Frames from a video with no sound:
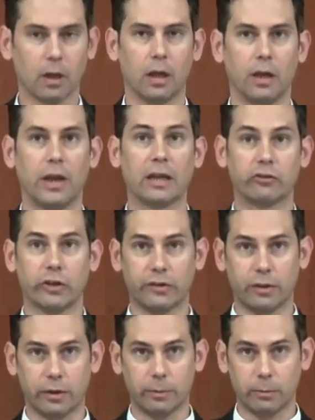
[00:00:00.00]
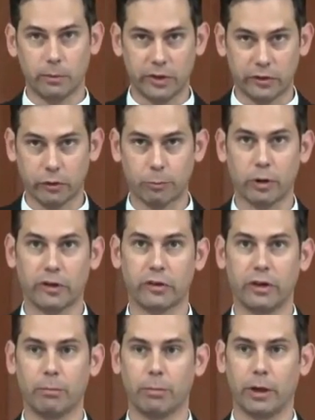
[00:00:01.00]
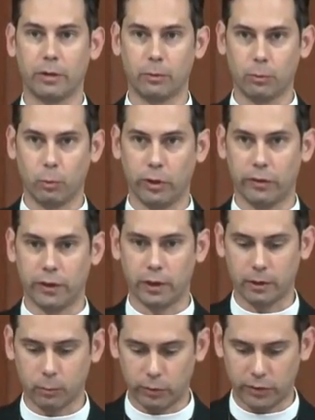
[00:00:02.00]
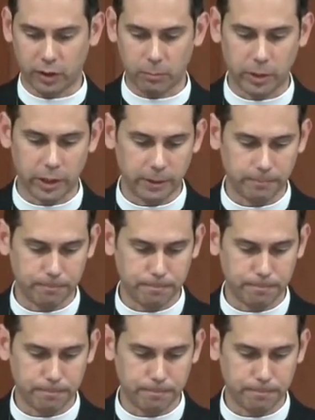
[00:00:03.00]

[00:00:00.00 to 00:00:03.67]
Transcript: Uh, not just the district president, but with the, with the committee.